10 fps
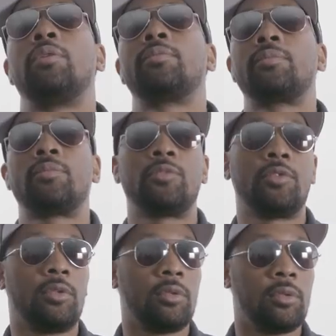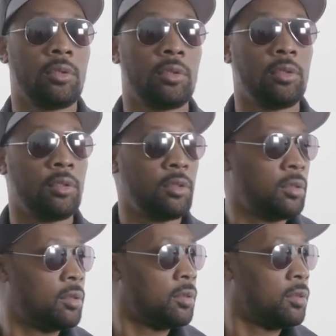
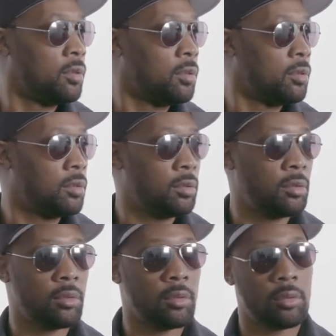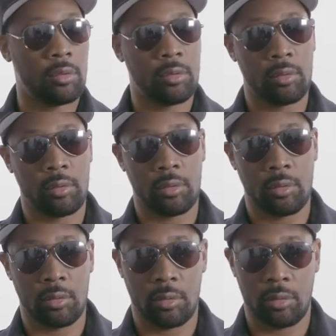
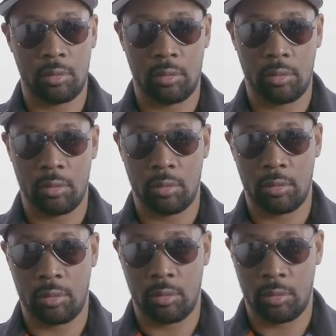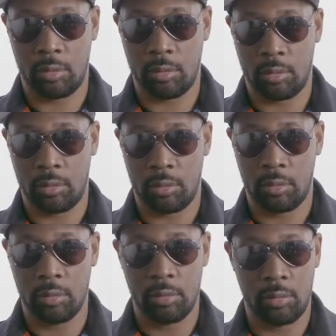
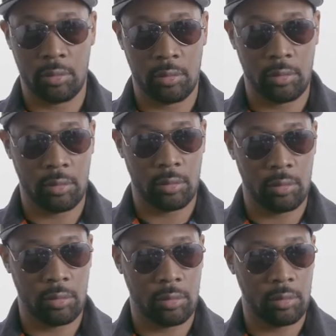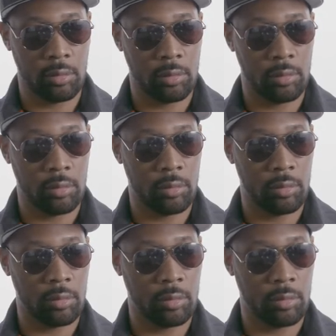
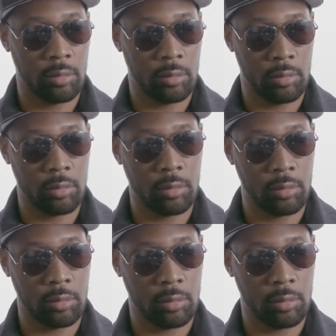(not speaking)